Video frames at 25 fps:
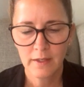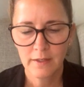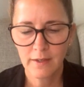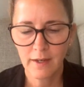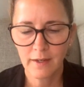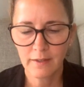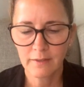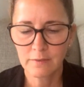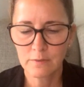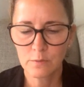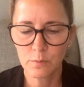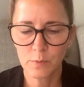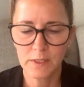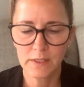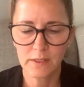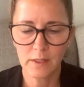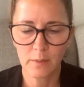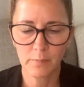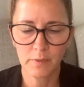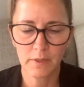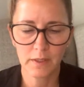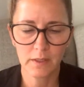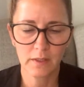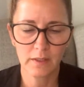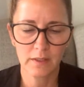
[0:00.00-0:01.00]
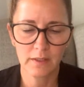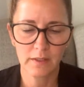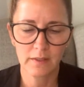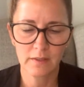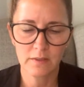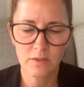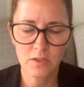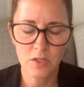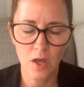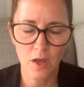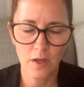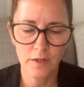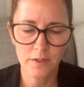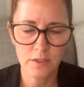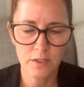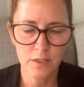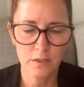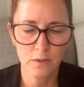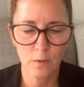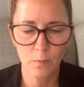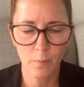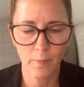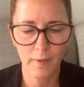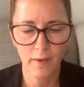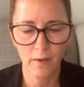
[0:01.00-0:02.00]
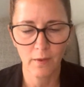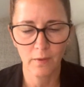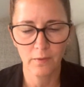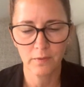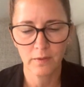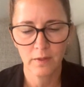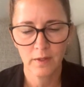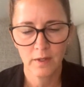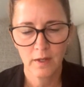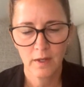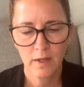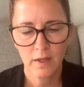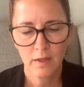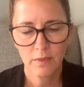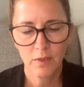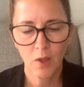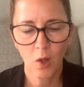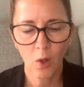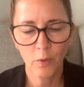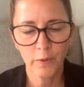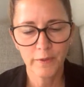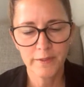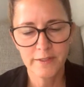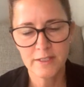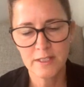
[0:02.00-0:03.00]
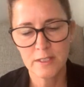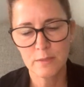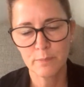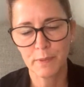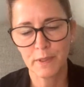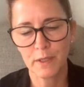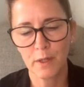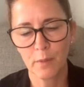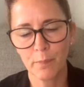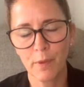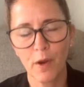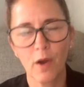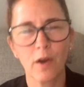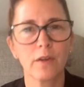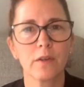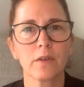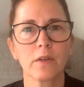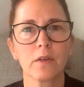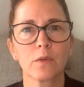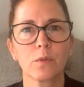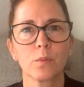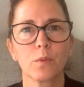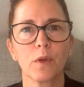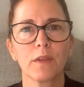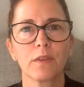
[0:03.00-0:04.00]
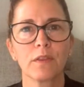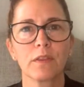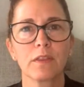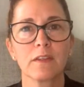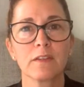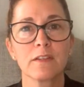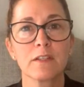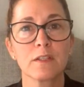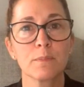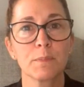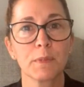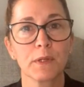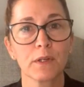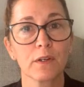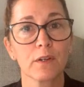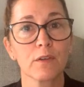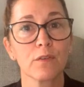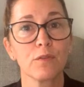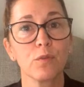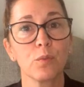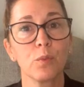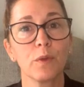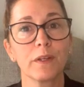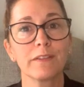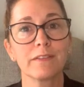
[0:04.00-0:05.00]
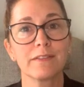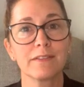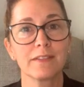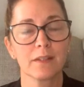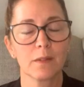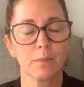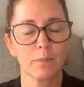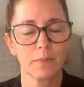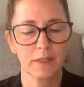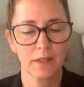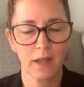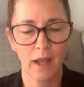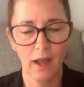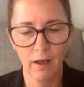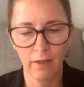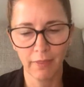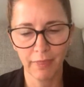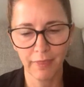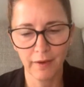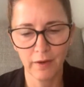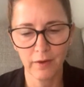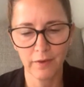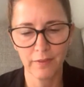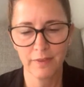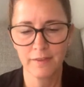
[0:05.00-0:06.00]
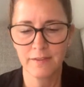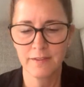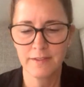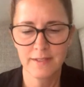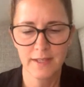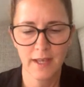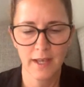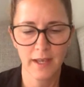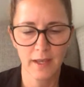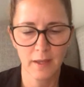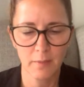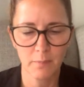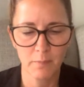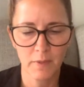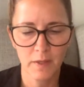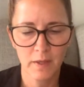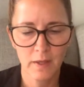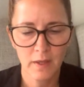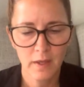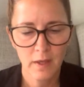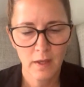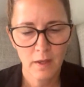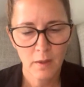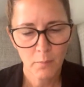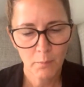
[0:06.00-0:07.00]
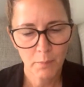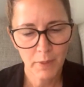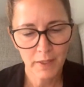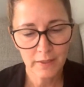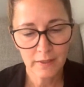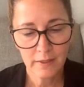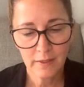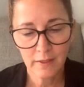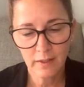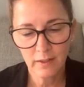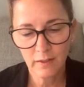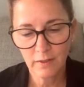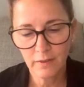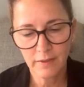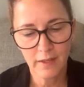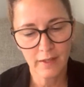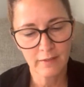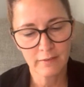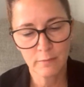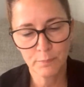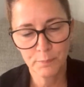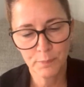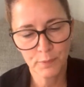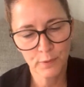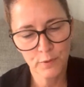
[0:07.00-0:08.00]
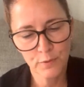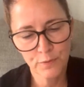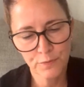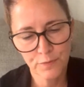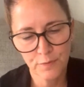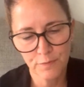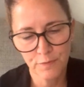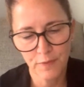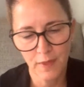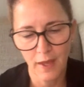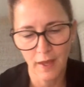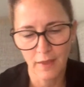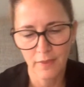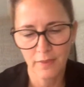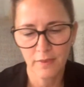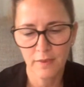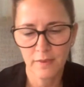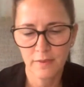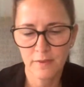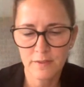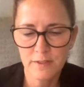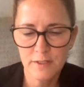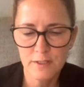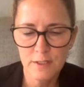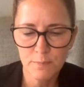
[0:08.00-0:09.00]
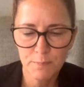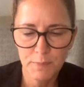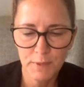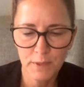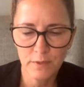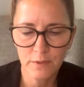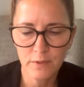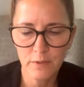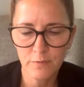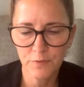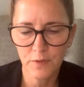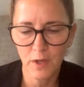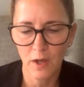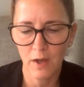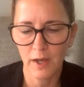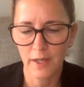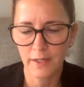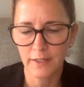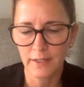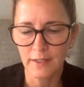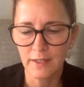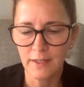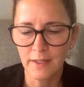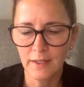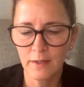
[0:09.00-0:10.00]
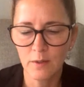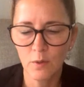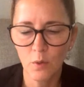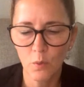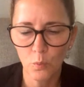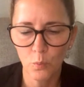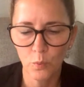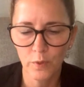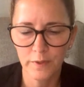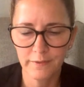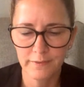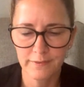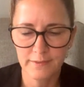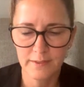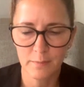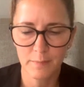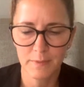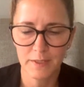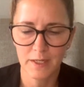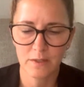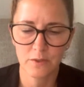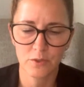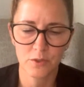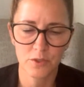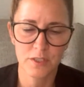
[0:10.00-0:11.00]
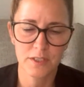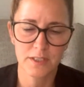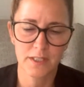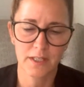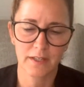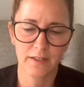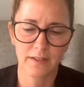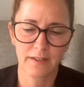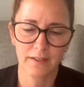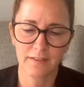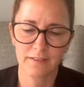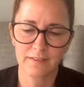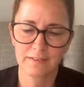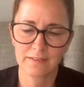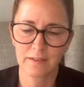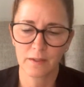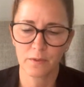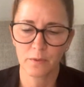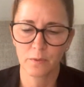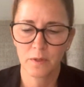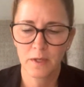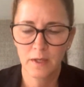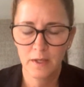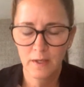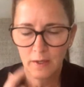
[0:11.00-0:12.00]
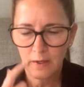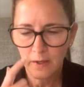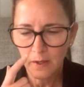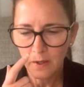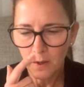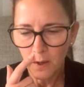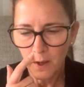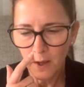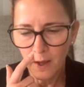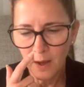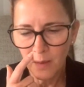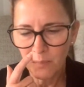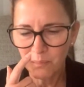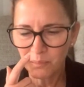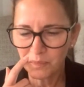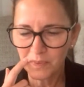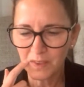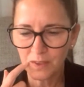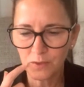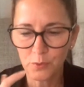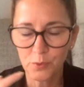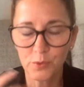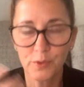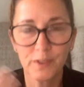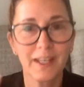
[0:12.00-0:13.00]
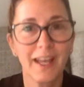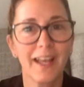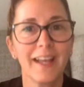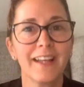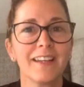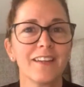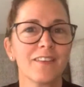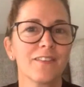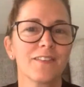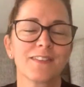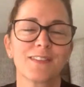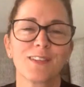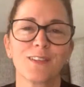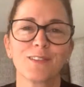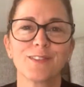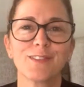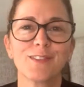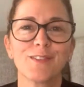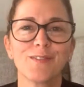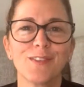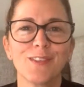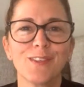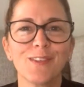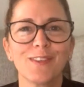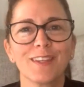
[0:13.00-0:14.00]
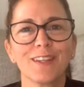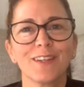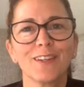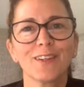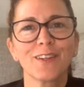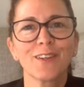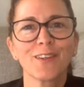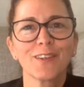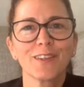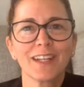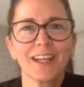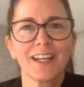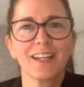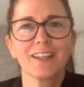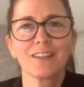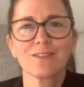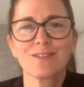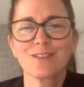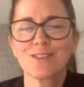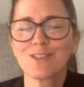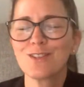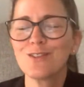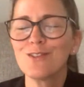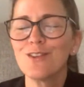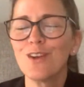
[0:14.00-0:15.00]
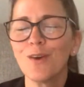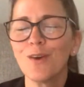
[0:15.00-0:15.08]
Next week, I'm going to talk to you about the Holy Spirit partnered with the Spirit of wisdom and how they are the same. But here, that's proof of that. The Spirit of God in wisdom and understanding. So, um, creatives, those of you that are creatives, you